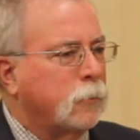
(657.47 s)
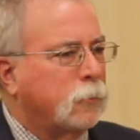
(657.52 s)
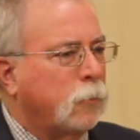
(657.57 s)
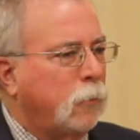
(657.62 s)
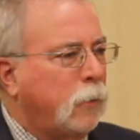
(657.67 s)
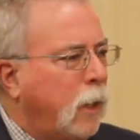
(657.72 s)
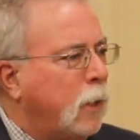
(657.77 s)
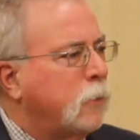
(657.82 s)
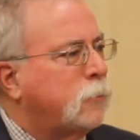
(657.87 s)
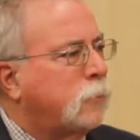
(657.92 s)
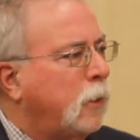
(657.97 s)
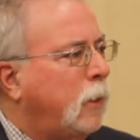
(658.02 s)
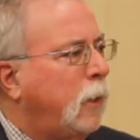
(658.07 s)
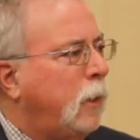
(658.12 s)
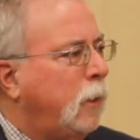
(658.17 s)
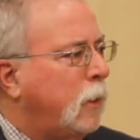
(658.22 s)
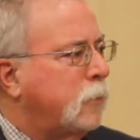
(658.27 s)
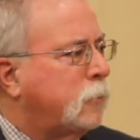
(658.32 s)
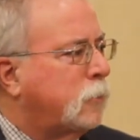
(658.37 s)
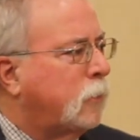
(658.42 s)
So
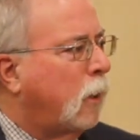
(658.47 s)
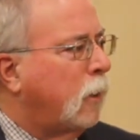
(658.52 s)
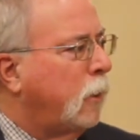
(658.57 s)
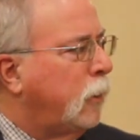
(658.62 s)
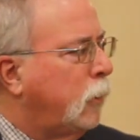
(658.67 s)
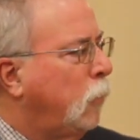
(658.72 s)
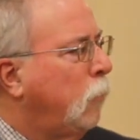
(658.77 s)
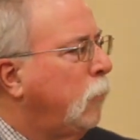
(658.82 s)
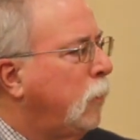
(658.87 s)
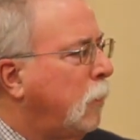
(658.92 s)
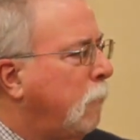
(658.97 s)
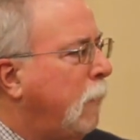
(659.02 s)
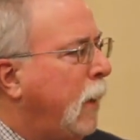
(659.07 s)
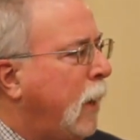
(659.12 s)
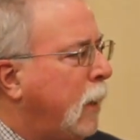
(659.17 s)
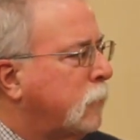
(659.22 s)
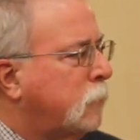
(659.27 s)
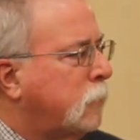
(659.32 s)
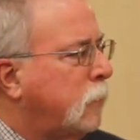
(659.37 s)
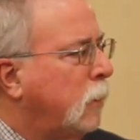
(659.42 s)
yesterday they started doing the
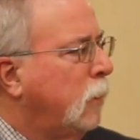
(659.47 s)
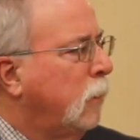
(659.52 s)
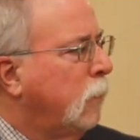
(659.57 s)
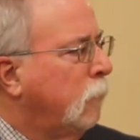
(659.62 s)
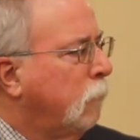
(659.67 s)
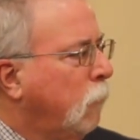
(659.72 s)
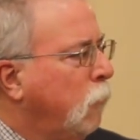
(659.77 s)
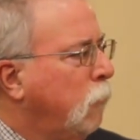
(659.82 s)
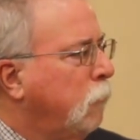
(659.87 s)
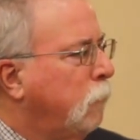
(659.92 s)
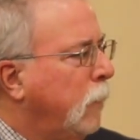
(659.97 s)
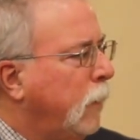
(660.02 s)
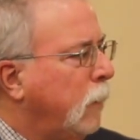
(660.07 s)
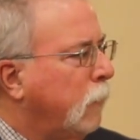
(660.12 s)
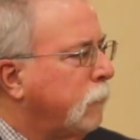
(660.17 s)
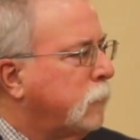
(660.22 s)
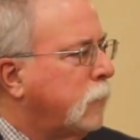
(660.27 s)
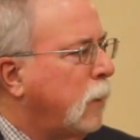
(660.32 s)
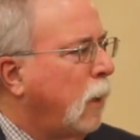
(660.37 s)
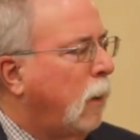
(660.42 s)
mass movement
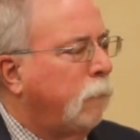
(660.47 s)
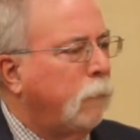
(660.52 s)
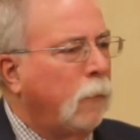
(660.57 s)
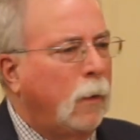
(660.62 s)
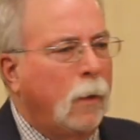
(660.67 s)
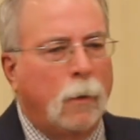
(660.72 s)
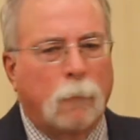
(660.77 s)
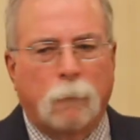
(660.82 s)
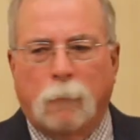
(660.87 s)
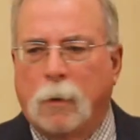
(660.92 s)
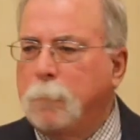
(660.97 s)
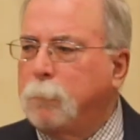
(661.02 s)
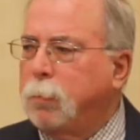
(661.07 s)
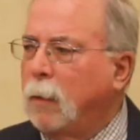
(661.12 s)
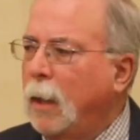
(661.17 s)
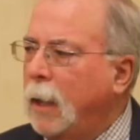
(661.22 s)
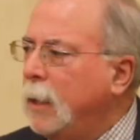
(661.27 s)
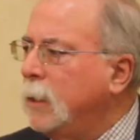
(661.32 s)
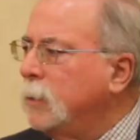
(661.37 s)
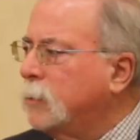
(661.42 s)
of stuff,
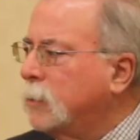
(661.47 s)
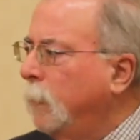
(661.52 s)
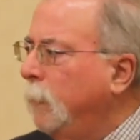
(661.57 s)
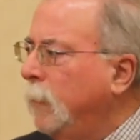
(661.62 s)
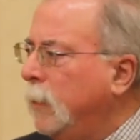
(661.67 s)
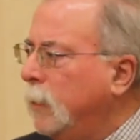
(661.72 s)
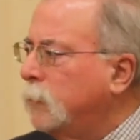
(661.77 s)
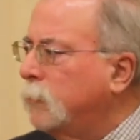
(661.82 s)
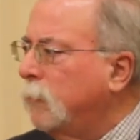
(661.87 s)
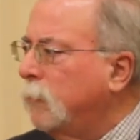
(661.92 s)
replanting some of the